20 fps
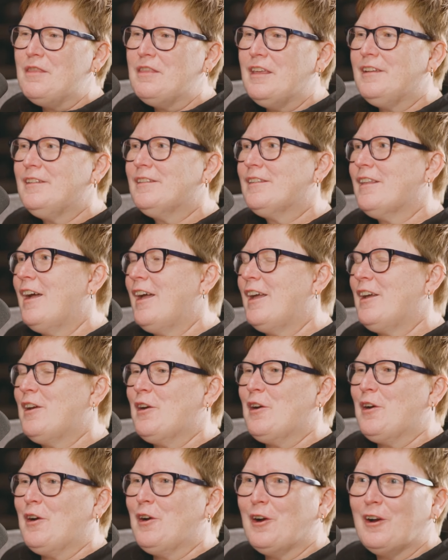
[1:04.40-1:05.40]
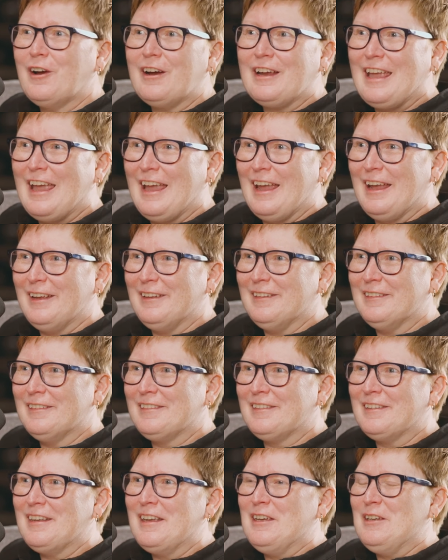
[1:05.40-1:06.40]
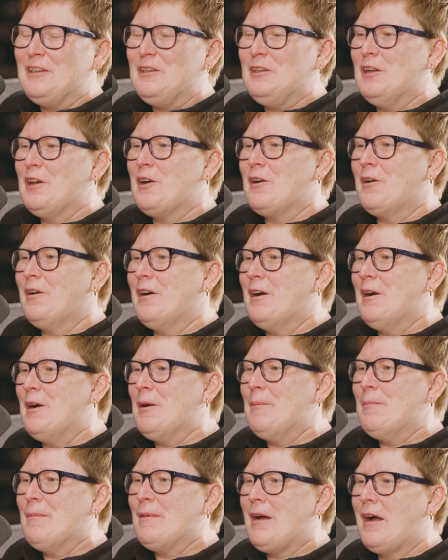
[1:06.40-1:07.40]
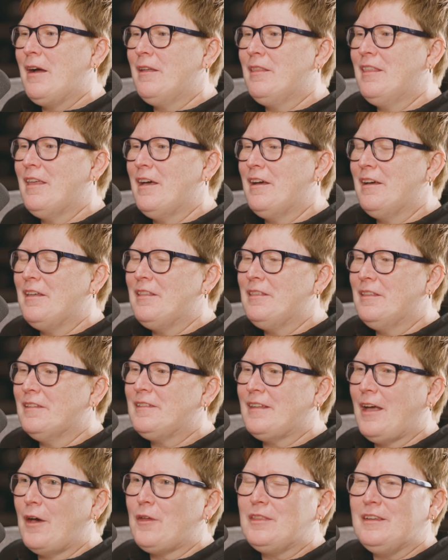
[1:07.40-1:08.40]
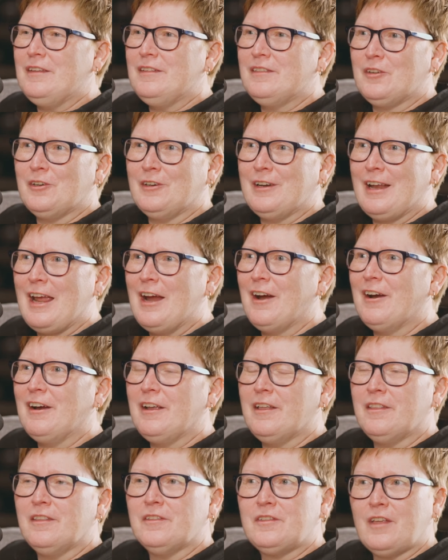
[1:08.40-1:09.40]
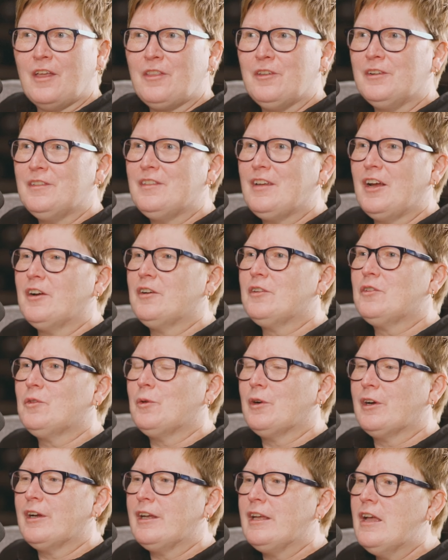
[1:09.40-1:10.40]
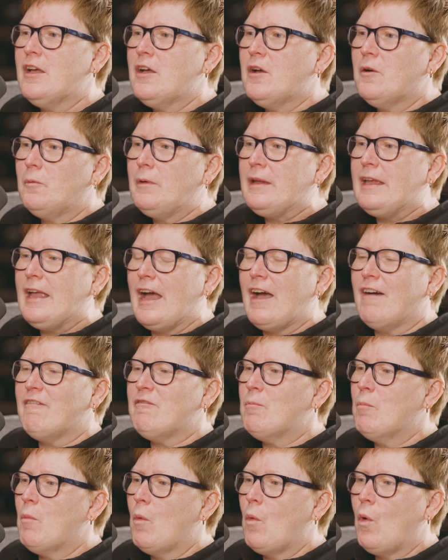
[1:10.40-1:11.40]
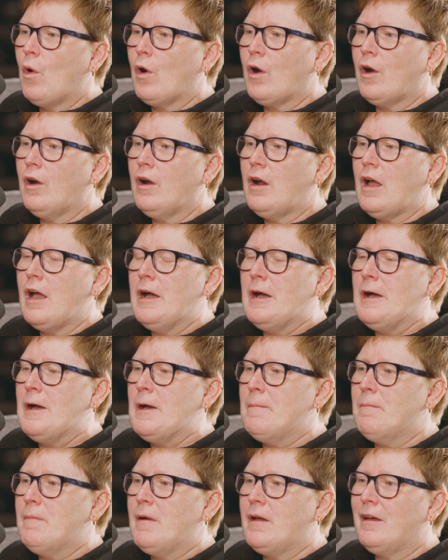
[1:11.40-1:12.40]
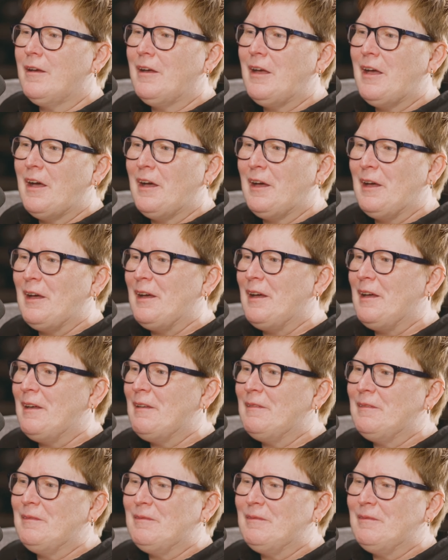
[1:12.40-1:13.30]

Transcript: things like hurricanes, the southeastern area, the southern territory. We have more coastline, I